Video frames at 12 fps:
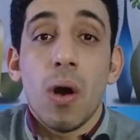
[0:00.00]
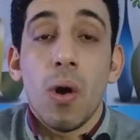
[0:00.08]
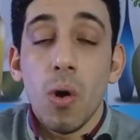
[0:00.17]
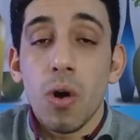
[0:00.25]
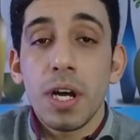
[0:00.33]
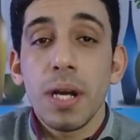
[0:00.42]

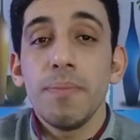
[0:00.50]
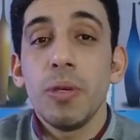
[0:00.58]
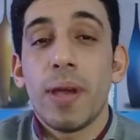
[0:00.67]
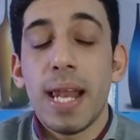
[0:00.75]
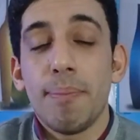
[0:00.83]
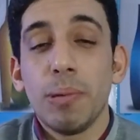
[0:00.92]
or you
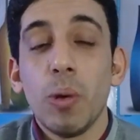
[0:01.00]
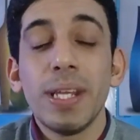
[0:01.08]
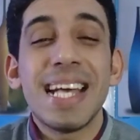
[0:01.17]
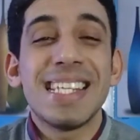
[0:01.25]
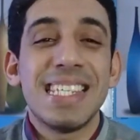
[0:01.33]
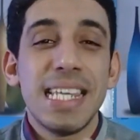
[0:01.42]
can upload
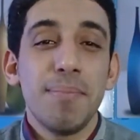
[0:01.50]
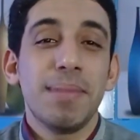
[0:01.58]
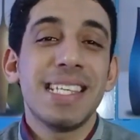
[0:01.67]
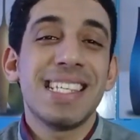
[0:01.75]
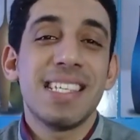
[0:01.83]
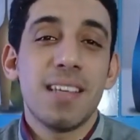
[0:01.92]
a
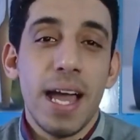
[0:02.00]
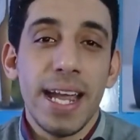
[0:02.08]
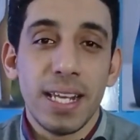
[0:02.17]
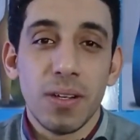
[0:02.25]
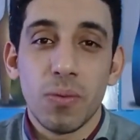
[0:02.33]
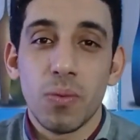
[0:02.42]
seamless
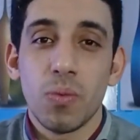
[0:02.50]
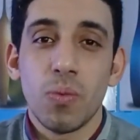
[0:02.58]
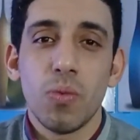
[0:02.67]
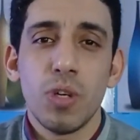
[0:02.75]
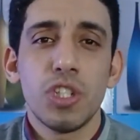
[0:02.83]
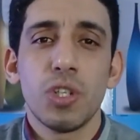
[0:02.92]
design
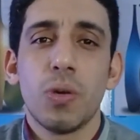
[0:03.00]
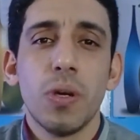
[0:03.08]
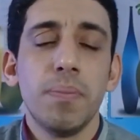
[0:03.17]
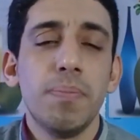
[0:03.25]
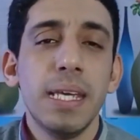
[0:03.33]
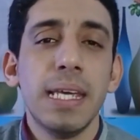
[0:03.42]
which
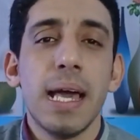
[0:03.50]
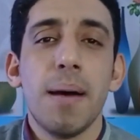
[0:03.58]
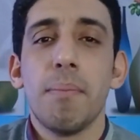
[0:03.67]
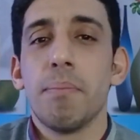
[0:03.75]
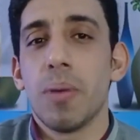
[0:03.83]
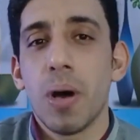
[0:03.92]
could be a
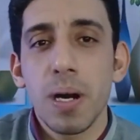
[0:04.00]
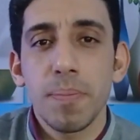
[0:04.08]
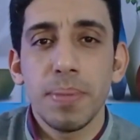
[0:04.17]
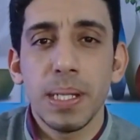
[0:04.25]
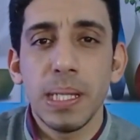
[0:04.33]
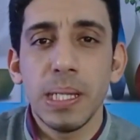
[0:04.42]

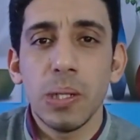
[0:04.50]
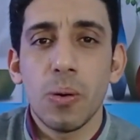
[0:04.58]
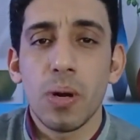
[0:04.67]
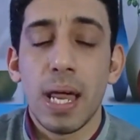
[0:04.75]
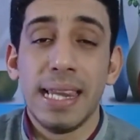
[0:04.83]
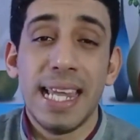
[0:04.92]
marble
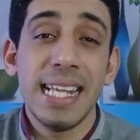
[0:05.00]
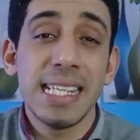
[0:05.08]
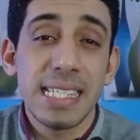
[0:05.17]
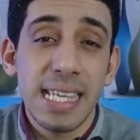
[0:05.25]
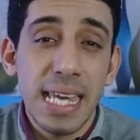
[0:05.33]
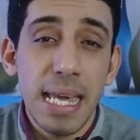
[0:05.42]
or a
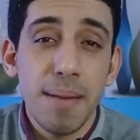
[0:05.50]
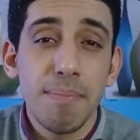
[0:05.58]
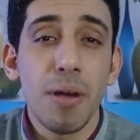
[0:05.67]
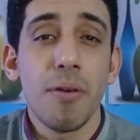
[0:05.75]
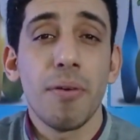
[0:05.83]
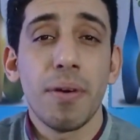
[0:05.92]
landscape
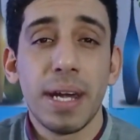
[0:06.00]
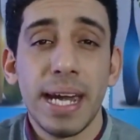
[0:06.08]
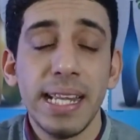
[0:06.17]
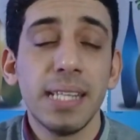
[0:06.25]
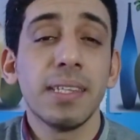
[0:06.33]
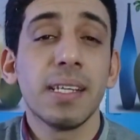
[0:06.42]

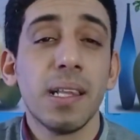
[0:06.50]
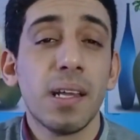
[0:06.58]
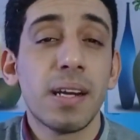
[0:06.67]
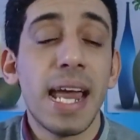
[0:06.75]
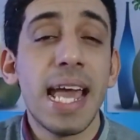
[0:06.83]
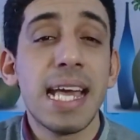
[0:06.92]
gradient
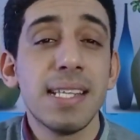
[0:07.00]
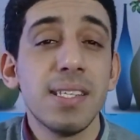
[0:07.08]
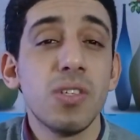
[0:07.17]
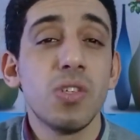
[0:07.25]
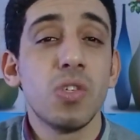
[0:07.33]
color and